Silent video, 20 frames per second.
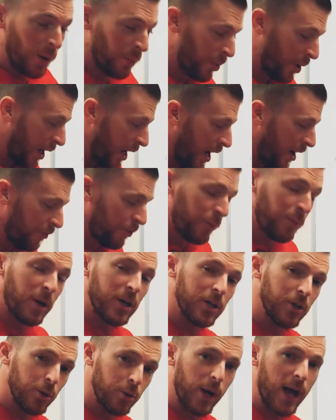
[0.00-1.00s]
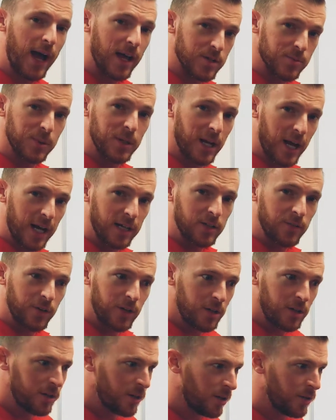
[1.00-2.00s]
But everybody who has been
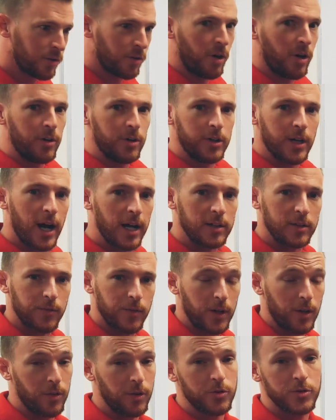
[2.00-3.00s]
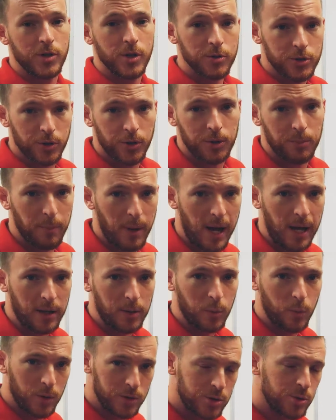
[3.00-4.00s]
activated, they're already activated. There's no turning back.
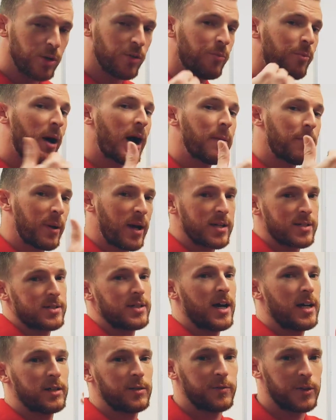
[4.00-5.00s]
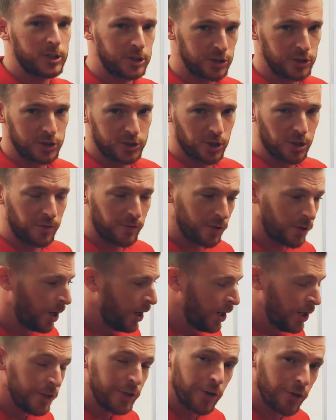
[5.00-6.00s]
Once you have bypassed the activation server,
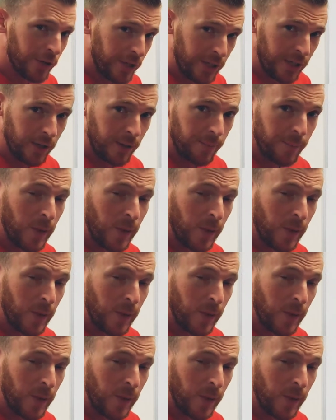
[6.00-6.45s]
you're in.